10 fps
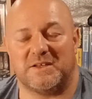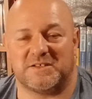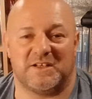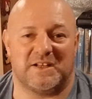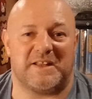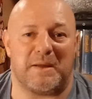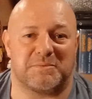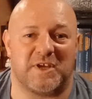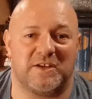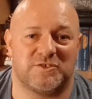an
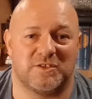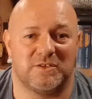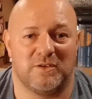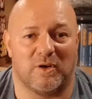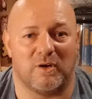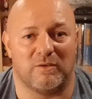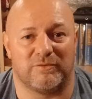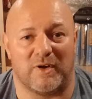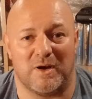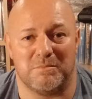adaptation
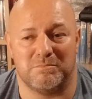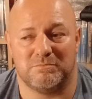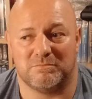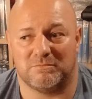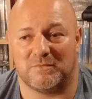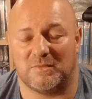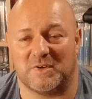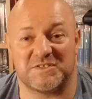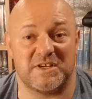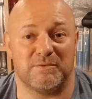of a
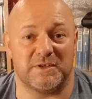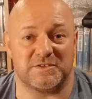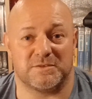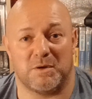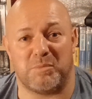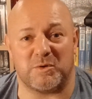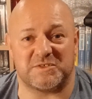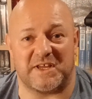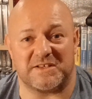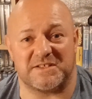series, a
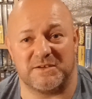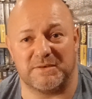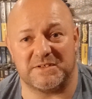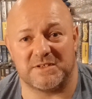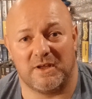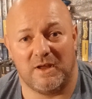box set series.